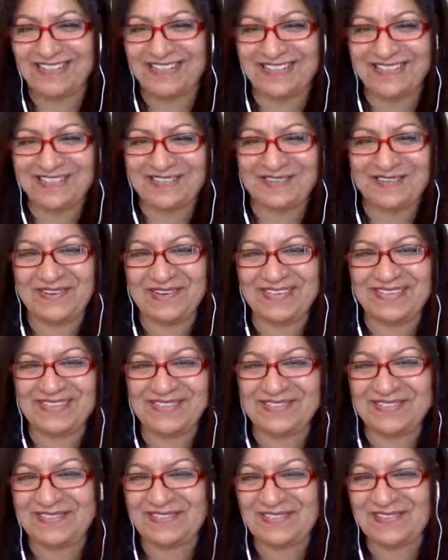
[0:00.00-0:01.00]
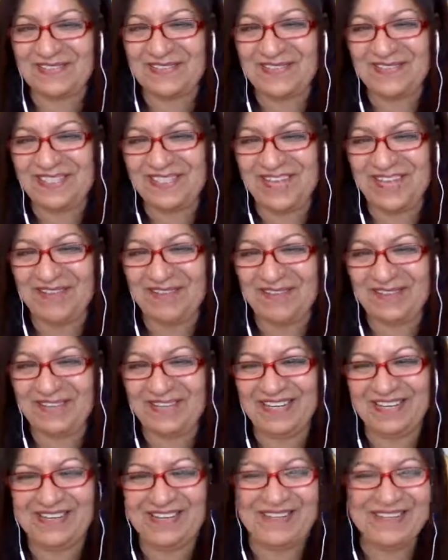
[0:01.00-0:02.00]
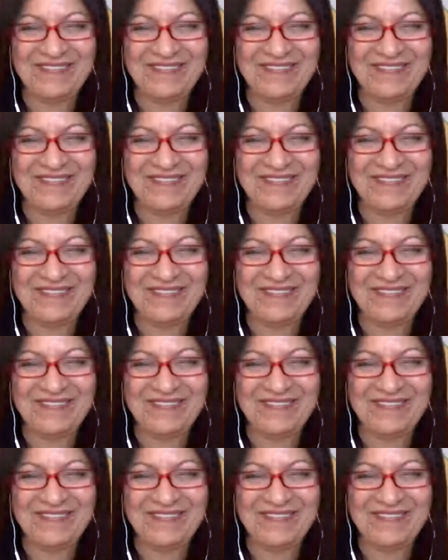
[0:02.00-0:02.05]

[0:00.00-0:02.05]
That's great. So good to have you here.